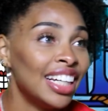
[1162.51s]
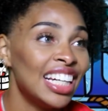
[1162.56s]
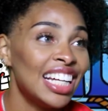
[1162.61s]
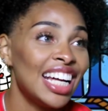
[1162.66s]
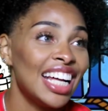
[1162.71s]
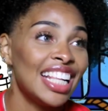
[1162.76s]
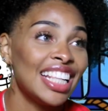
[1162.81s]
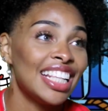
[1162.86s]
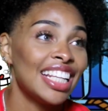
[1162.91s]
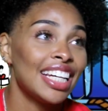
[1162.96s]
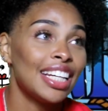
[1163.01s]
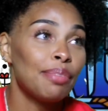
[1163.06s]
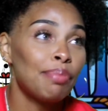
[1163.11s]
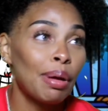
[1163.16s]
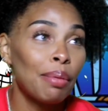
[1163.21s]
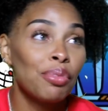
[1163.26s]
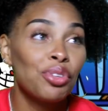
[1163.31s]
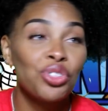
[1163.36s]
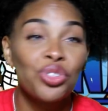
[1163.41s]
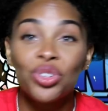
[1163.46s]
and then
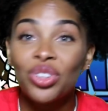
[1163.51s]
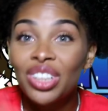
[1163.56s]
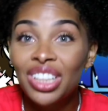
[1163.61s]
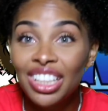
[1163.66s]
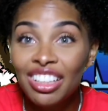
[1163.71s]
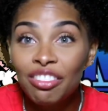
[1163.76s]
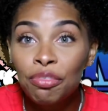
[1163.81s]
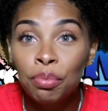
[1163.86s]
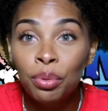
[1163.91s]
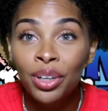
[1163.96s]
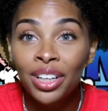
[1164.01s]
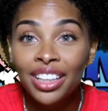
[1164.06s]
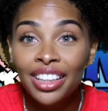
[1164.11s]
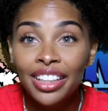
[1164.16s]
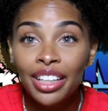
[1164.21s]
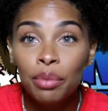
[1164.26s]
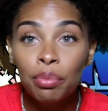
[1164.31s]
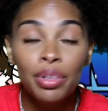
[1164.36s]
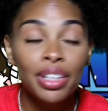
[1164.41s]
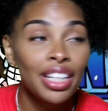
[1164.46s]
maybe she'll leave Brook
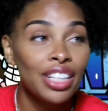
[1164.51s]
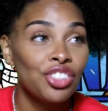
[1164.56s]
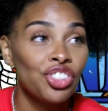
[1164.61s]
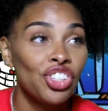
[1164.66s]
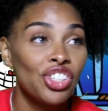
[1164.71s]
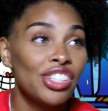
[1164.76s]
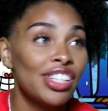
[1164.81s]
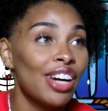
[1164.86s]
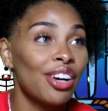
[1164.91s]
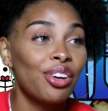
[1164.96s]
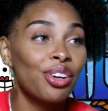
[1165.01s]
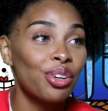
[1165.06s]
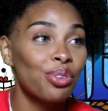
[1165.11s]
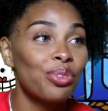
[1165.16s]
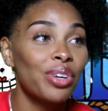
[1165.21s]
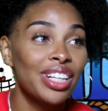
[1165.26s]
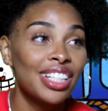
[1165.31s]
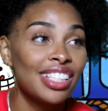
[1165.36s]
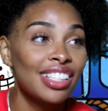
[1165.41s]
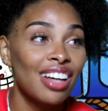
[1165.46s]
there because she's not going to
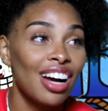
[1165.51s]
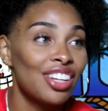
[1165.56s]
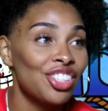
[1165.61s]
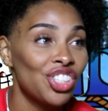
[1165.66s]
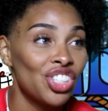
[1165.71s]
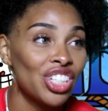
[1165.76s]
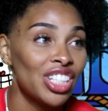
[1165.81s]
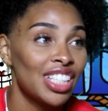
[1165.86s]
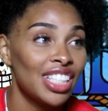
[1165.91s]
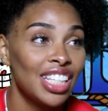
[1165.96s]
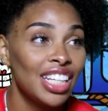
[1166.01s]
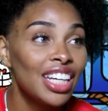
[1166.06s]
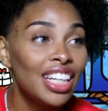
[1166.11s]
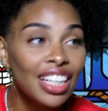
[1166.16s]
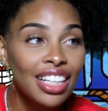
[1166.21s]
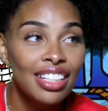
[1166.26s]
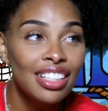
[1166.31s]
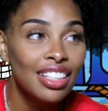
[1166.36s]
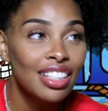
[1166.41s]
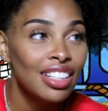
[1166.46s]
want Sanji to see
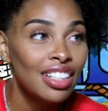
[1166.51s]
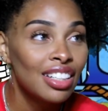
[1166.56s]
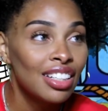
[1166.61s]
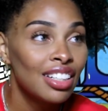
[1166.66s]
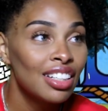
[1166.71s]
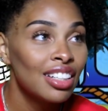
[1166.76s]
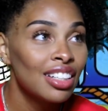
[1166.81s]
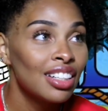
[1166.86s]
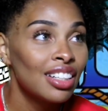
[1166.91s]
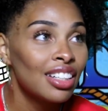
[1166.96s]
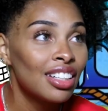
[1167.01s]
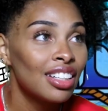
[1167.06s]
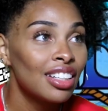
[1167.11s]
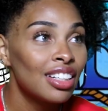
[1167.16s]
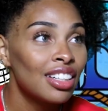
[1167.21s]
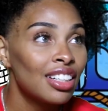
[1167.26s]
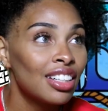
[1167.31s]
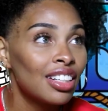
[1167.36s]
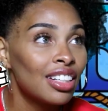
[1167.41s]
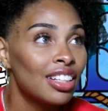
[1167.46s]
it.
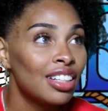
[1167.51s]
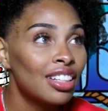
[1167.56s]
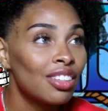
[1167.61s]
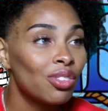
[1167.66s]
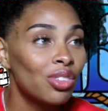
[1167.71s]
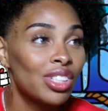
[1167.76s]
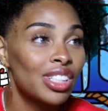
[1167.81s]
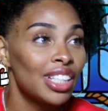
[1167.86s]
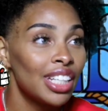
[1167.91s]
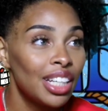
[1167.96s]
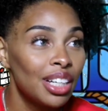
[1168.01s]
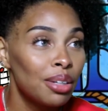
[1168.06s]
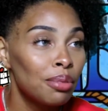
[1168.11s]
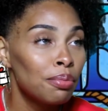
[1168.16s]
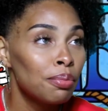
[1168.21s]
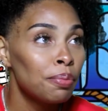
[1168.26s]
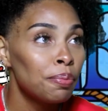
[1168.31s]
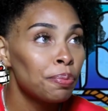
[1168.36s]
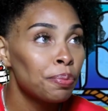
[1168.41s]
We'll see him.